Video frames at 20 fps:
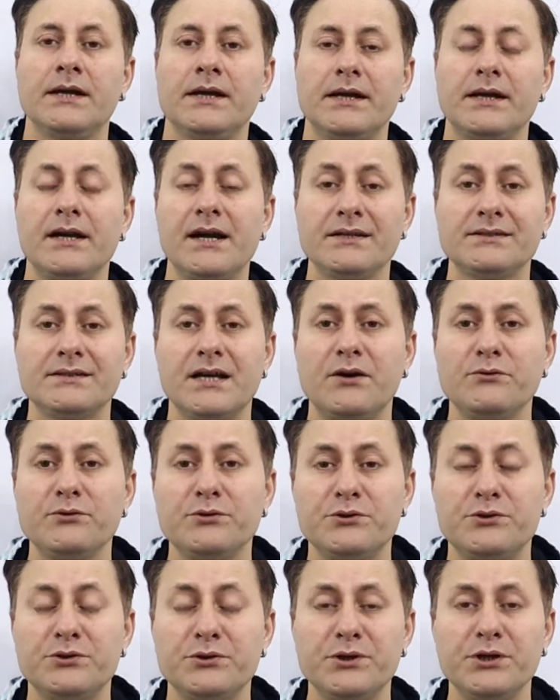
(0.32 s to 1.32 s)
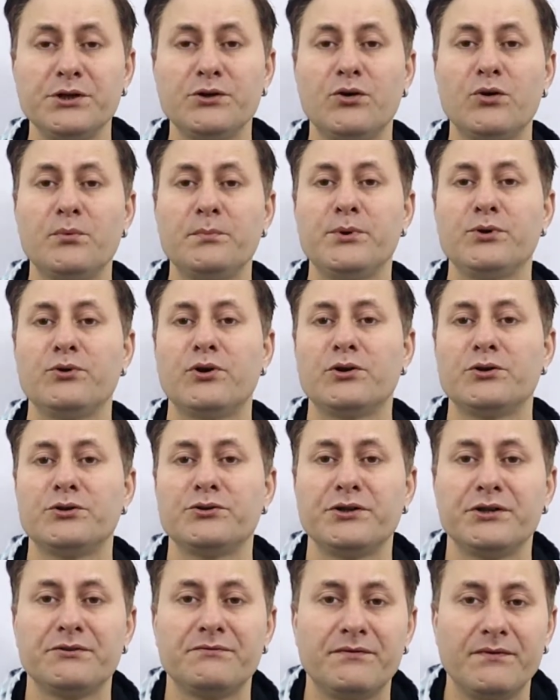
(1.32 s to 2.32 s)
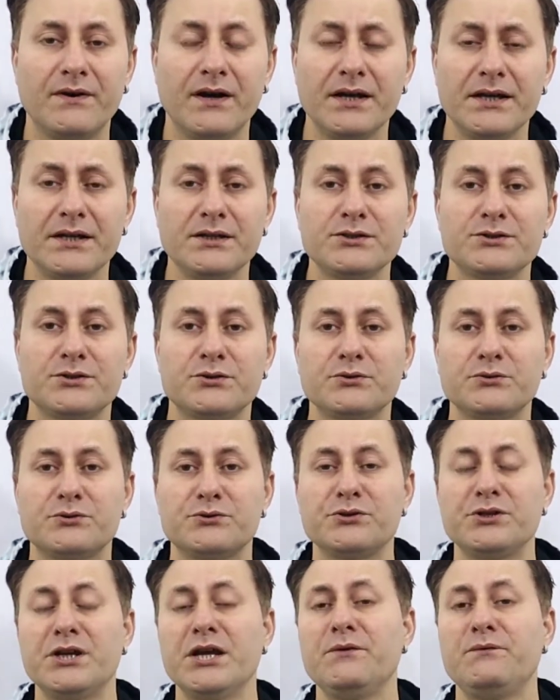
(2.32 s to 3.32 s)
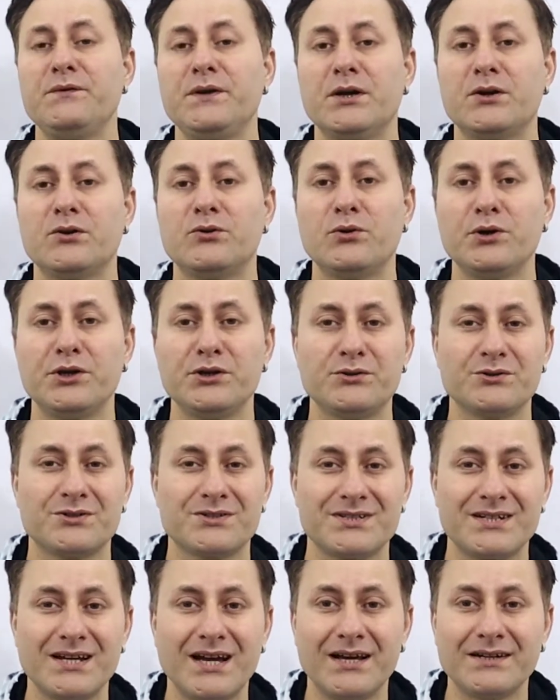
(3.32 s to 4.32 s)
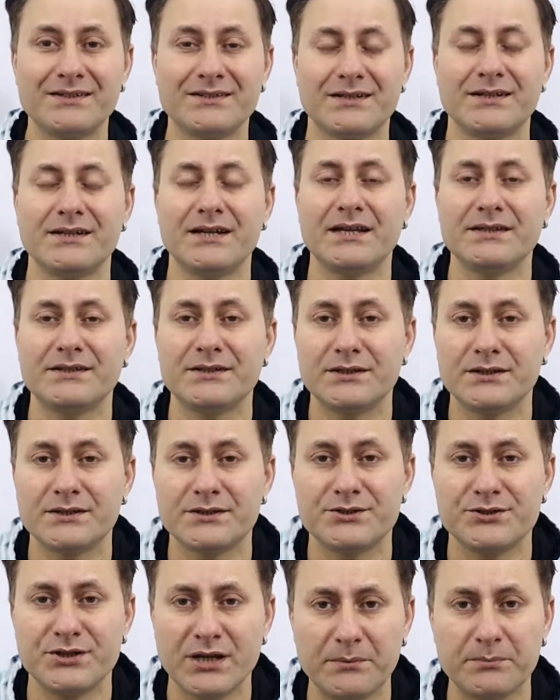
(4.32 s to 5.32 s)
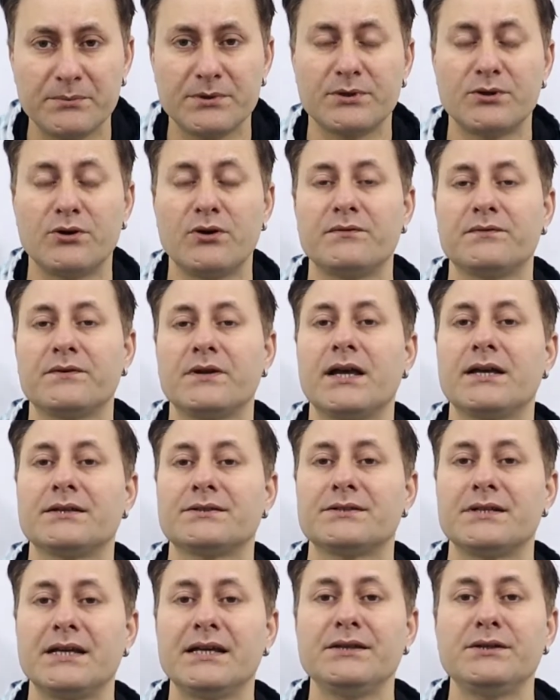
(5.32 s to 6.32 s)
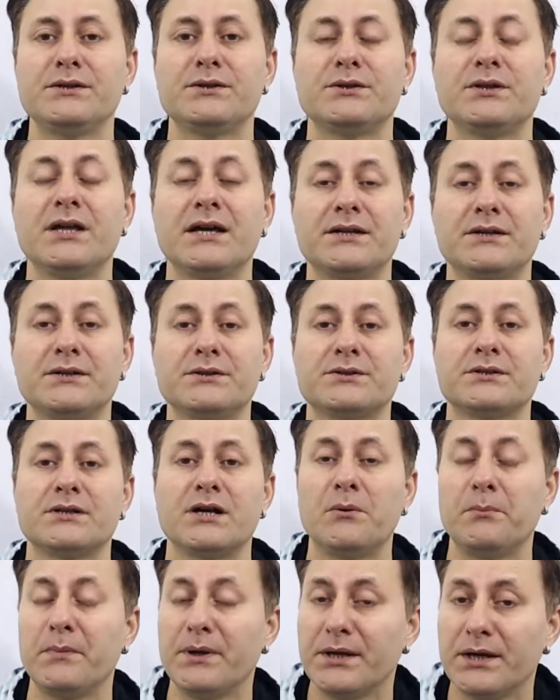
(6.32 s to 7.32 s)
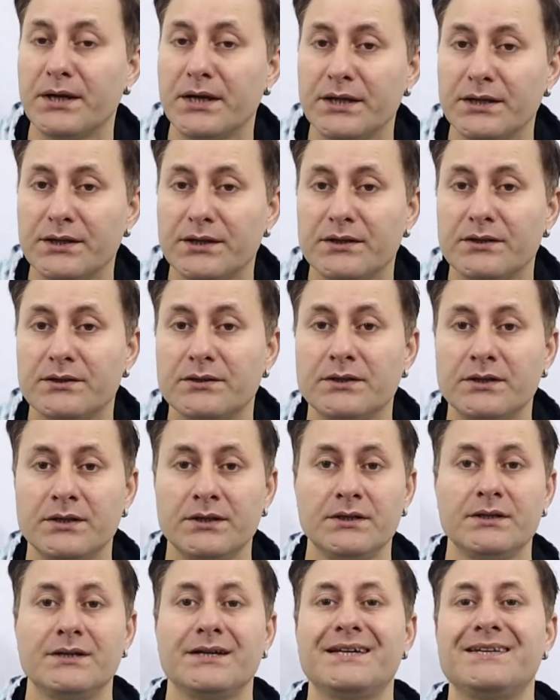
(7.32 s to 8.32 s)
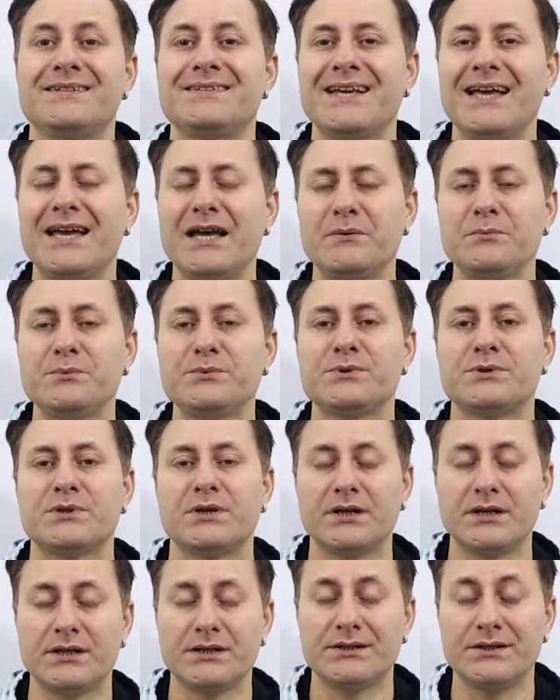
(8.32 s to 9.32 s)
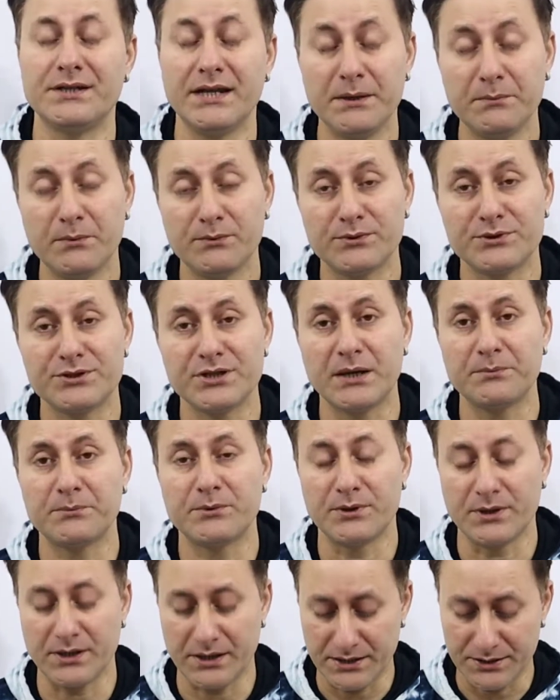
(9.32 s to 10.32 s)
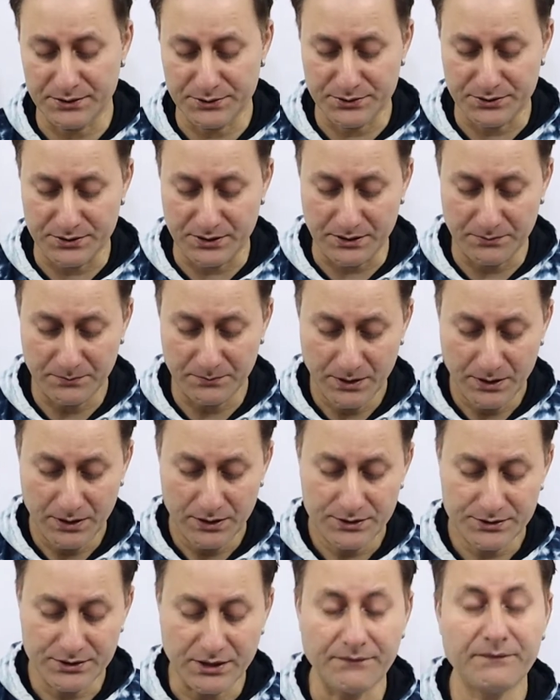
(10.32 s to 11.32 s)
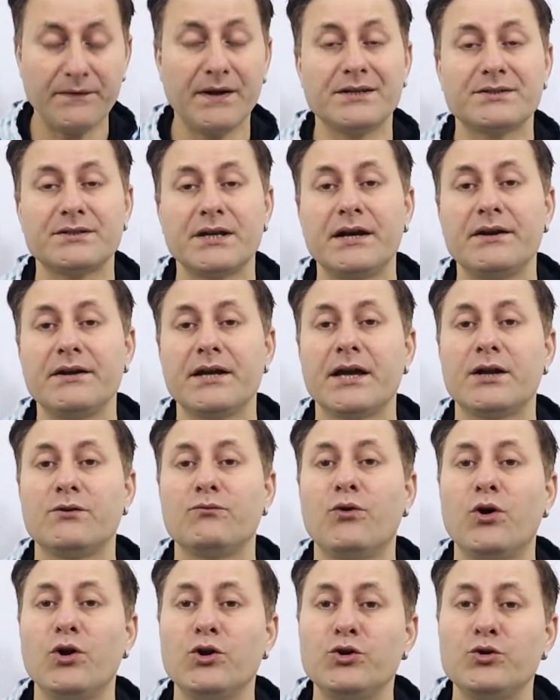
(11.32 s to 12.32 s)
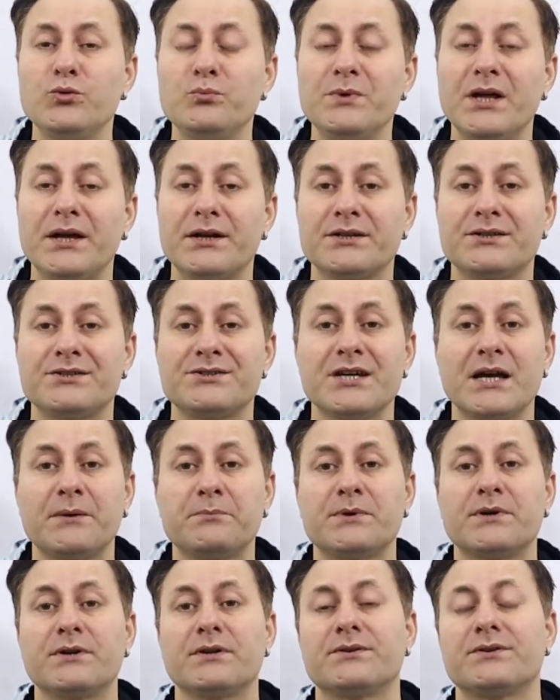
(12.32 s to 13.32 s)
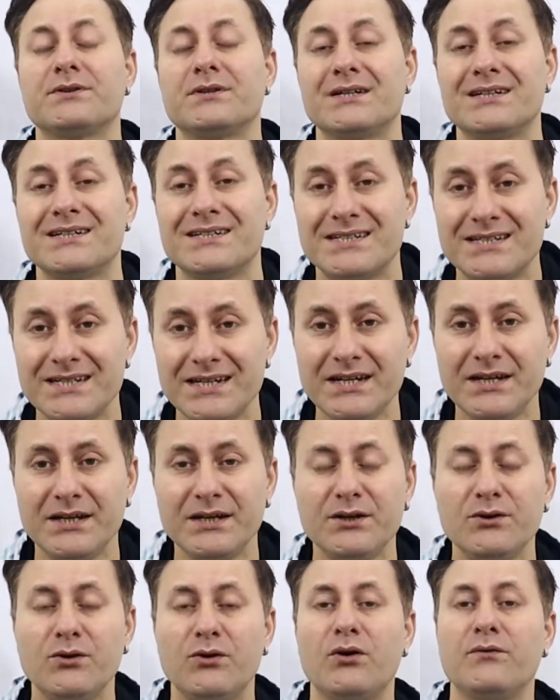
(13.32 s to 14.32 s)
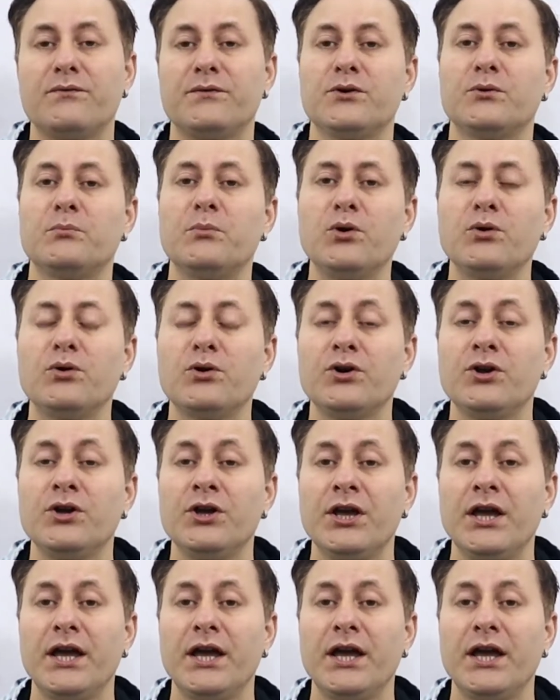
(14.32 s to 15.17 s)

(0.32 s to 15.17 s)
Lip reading: Hey guys, how are you doing? Hope you are doing fine. So today we are going to start another chapter of class 10 that is coming in the exams. The name of the chapter is Surface Area and Volume. That is chapter 13 of your book.